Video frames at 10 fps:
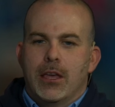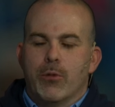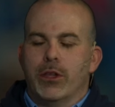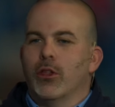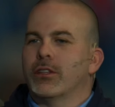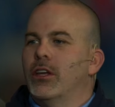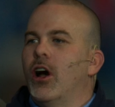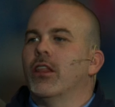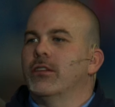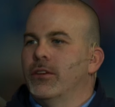we looked at
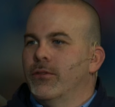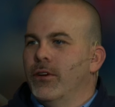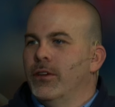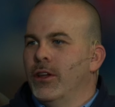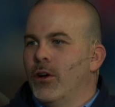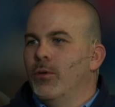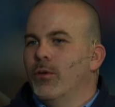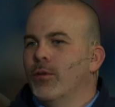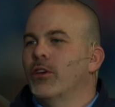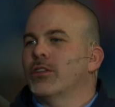all the different, you know,
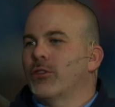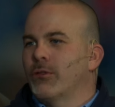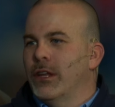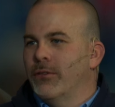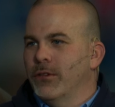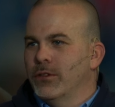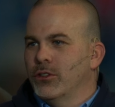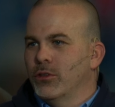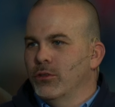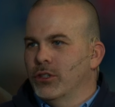looked at three different
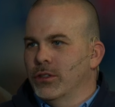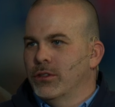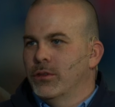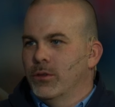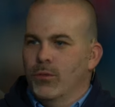solutions.